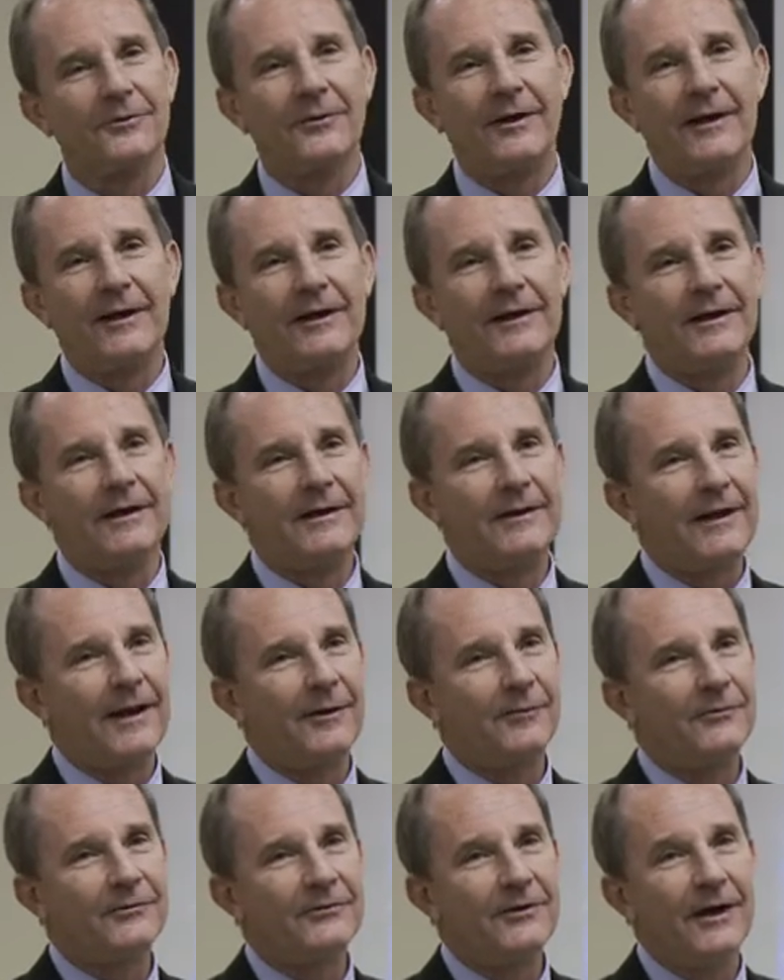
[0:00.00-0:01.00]
wrangling.
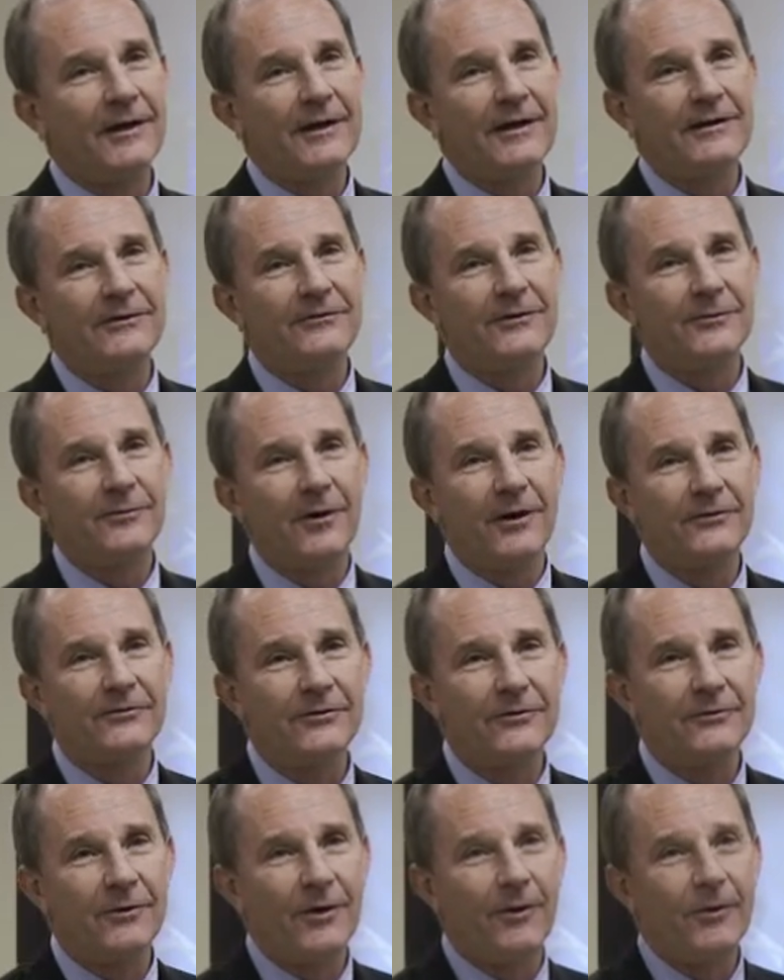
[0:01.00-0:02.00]
That was not easy, was
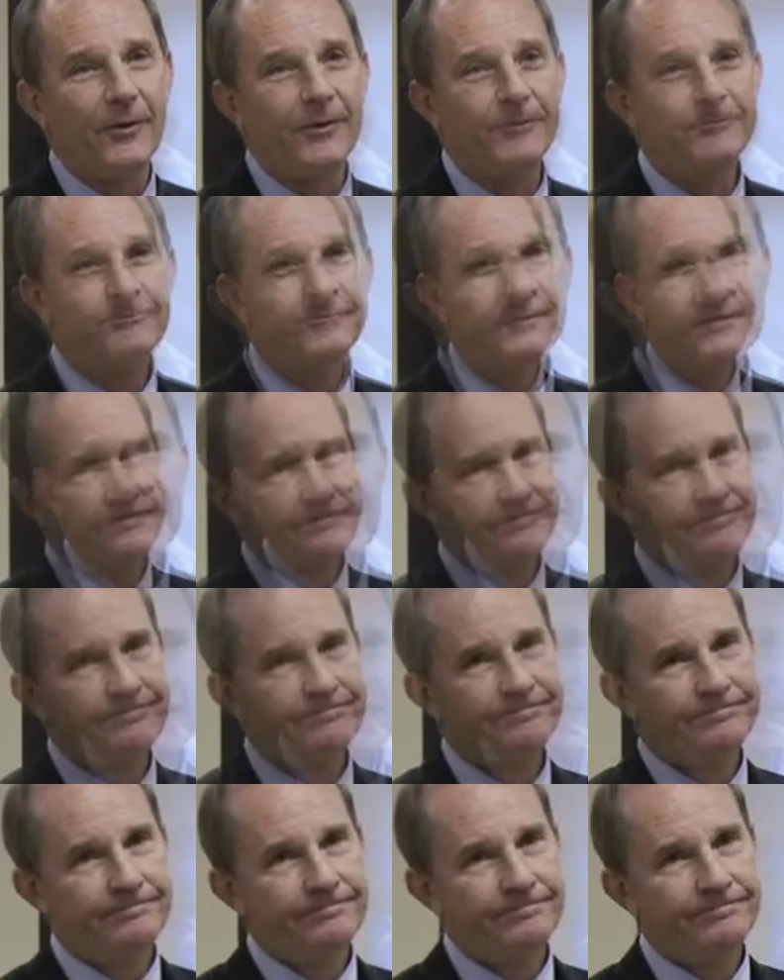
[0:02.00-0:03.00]
it, Roy?
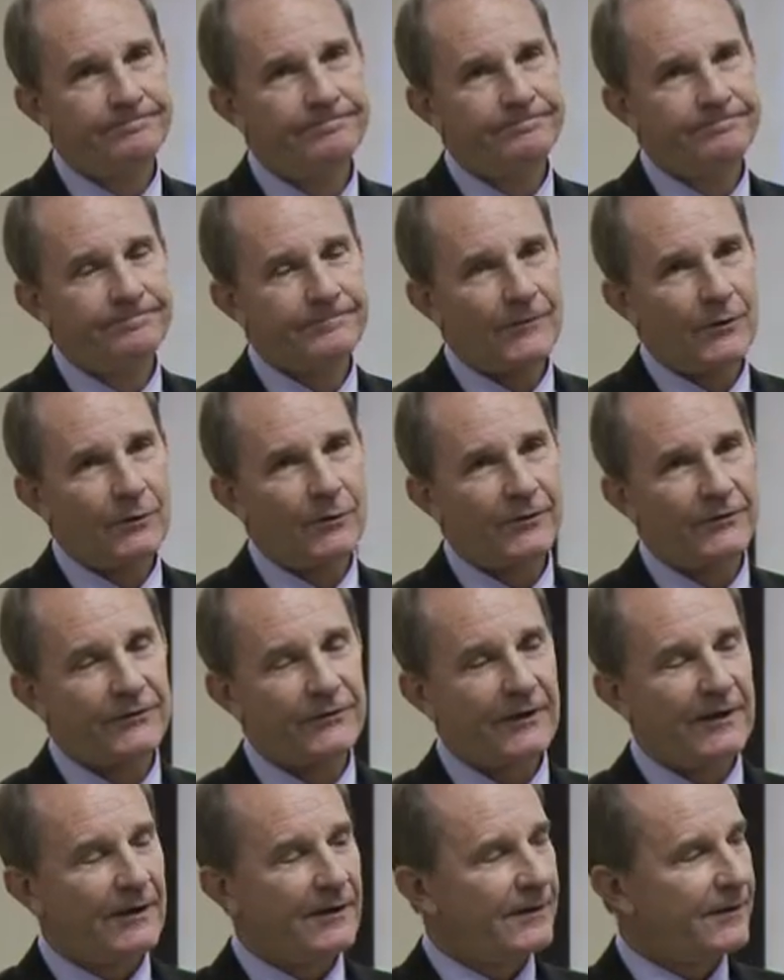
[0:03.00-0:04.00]
We'll
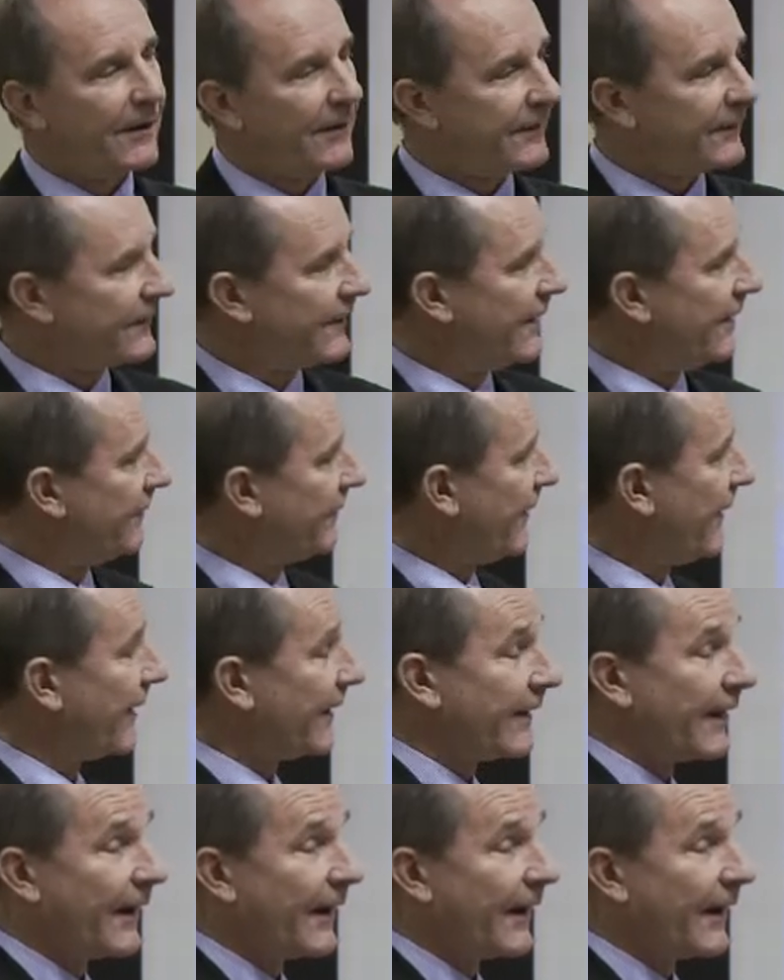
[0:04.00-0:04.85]
see stuff like